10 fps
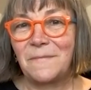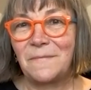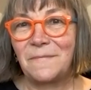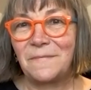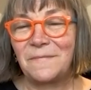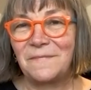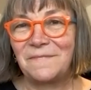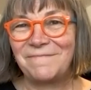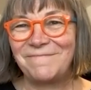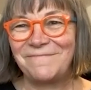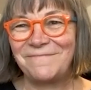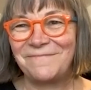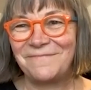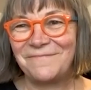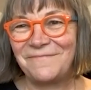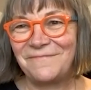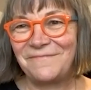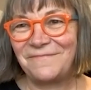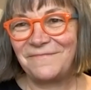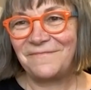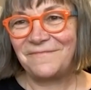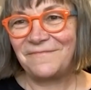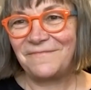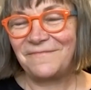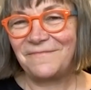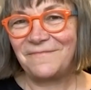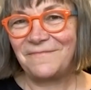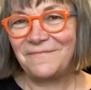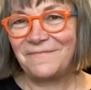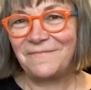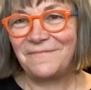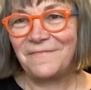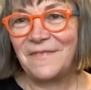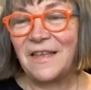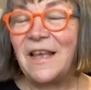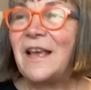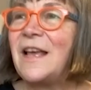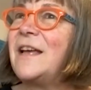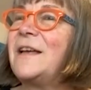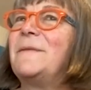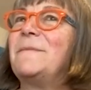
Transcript: This person isn't speaking.